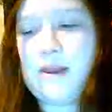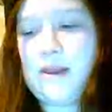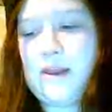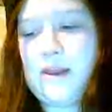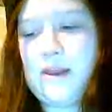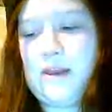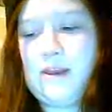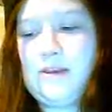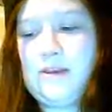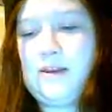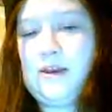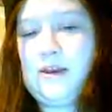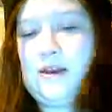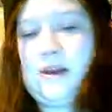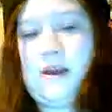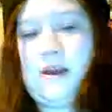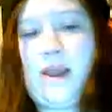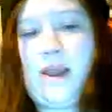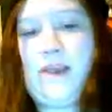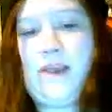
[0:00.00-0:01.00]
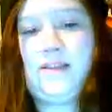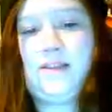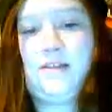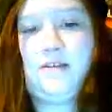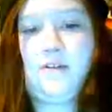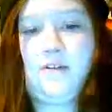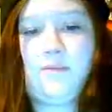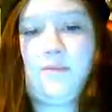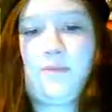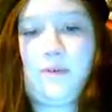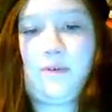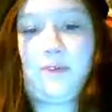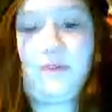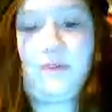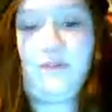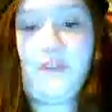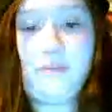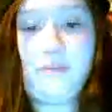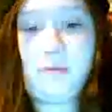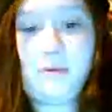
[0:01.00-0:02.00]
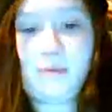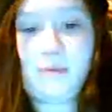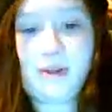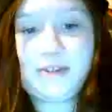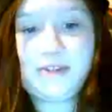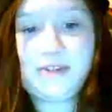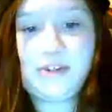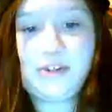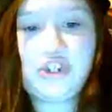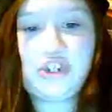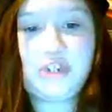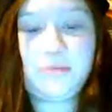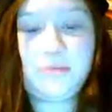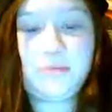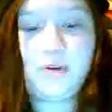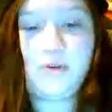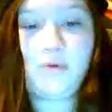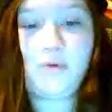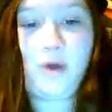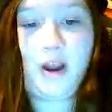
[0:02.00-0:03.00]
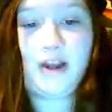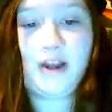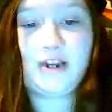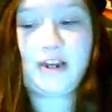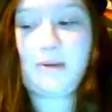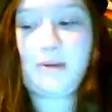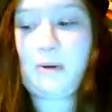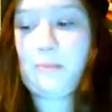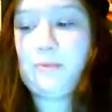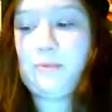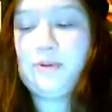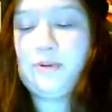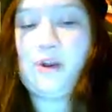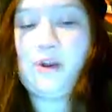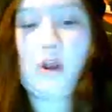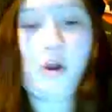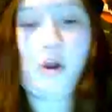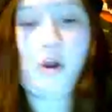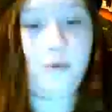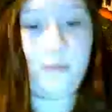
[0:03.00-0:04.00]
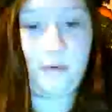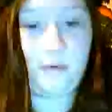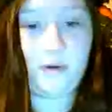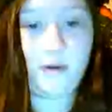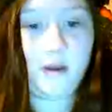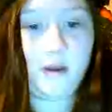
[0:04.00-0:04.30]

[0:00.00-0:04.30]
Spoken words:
And I think the female wrestlers should be required to come up with their own.